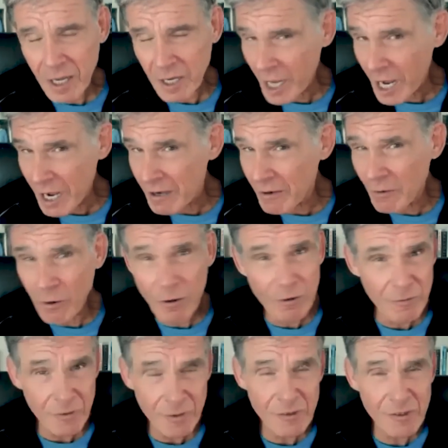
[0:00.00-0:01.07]
and now all
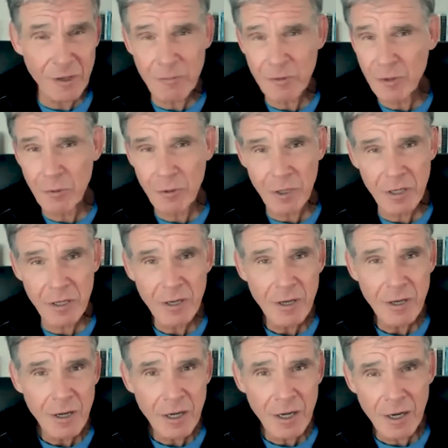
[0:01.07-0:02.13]
of its subsequent
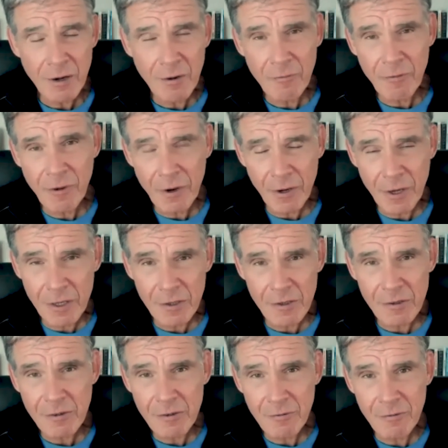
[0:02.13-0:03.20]
uh,
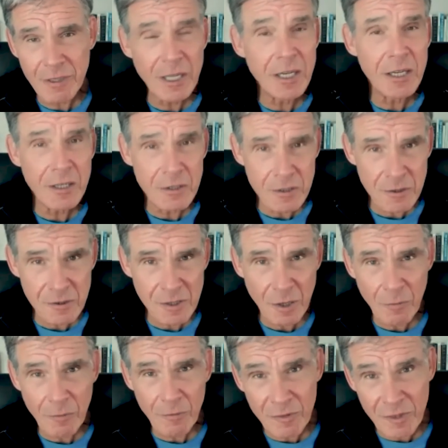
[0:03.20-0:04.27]
variants lineages that
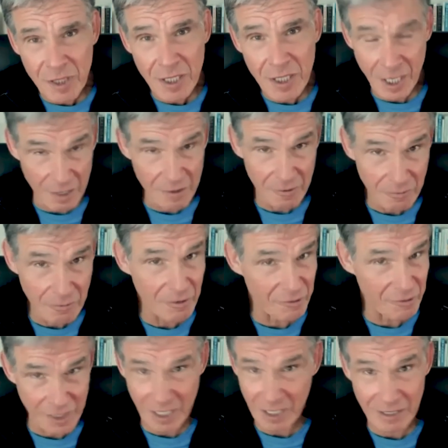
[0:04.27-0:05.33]
we've seen, and we've
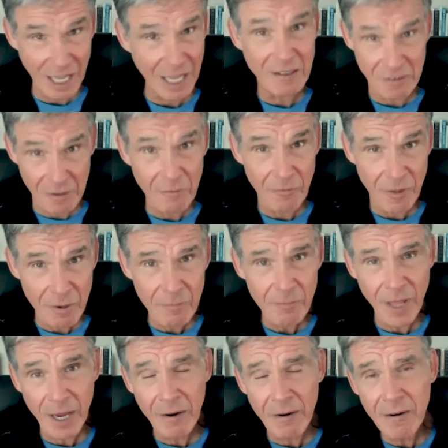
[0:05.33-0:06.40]
seen lots of them
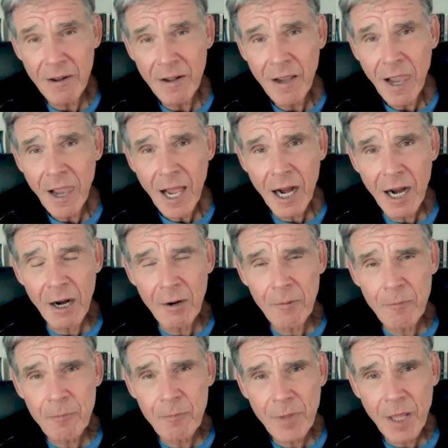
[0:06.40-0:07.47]
now,
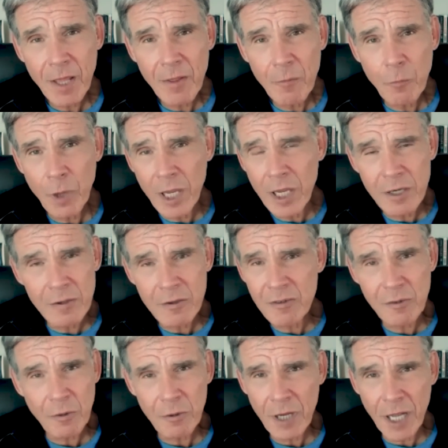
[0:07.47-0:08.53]
um, we just
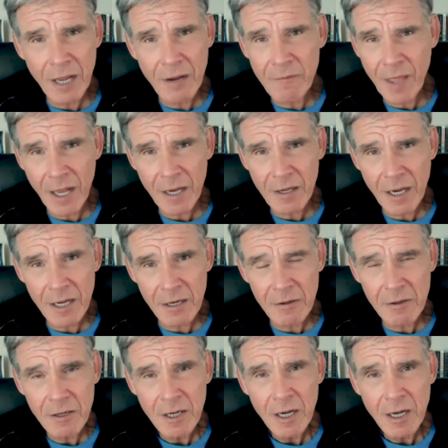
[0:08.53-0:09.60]
don't have that kind
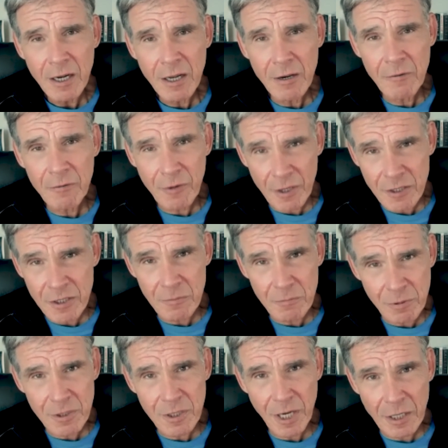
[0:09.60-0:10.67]
of infection
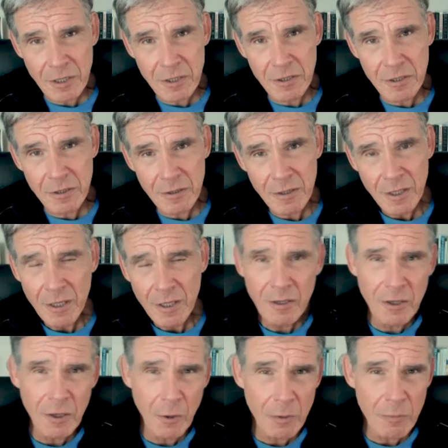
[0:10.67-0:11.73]
protection you
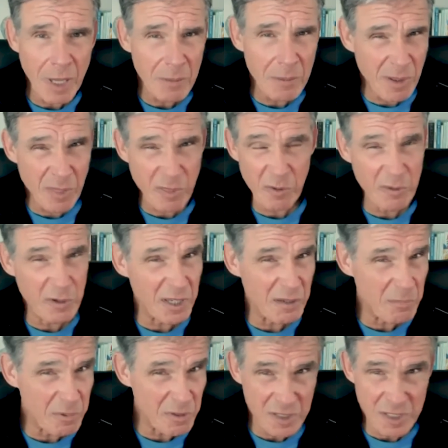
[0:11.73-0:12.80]
know, it may be 30%,
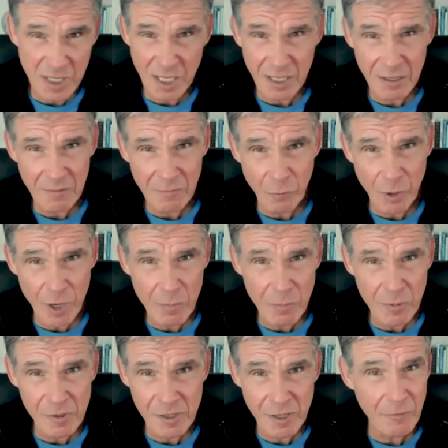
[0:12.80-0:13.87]
40%
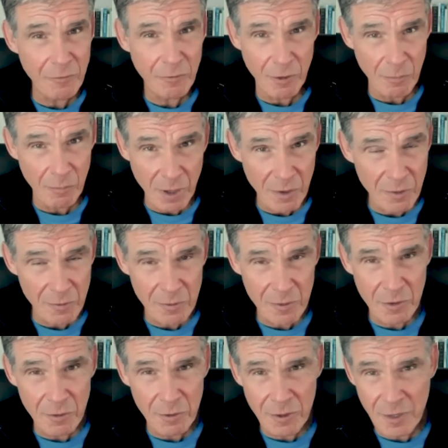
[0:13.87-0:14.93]
mm-hmm. for a month or
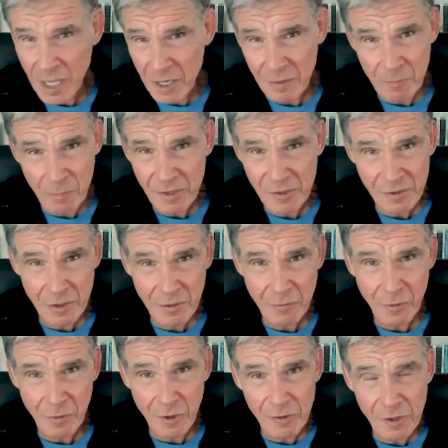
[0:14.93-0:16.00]
two, and then it basically
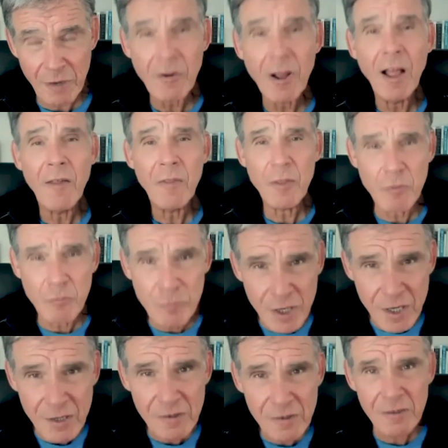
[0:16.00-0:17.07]
falls off. The
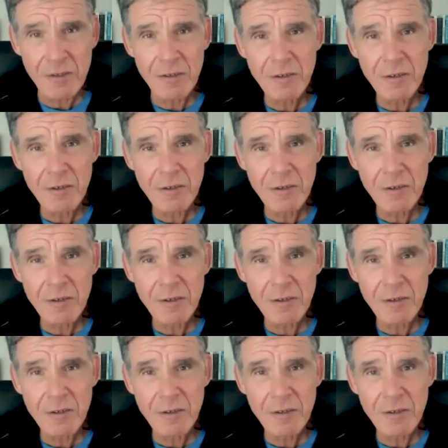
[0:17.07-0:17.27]
reason